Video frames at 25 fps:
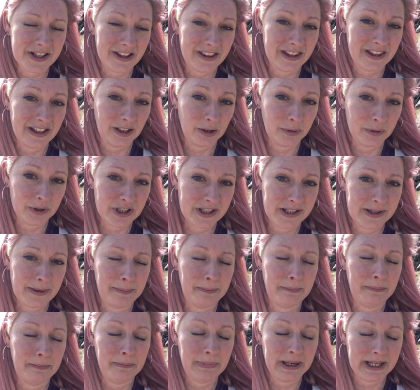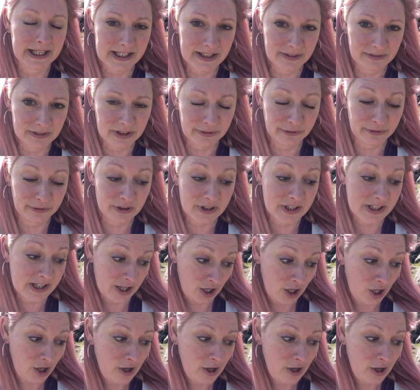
I think, which is a massive difference.